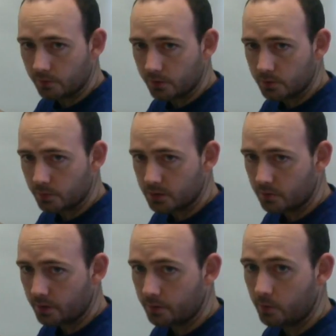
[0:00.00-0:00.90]
first place that
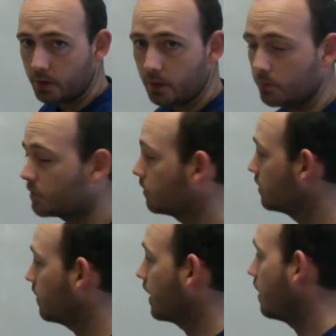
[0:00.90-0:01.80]
I'm looking at which one
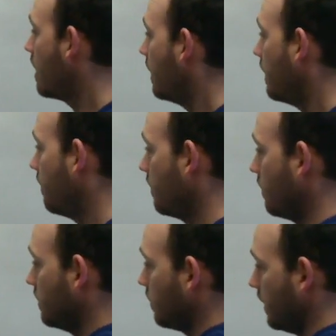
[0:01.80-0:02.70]
is bigger. Even though
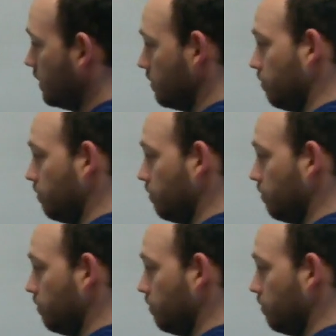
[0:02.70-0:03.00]
this one has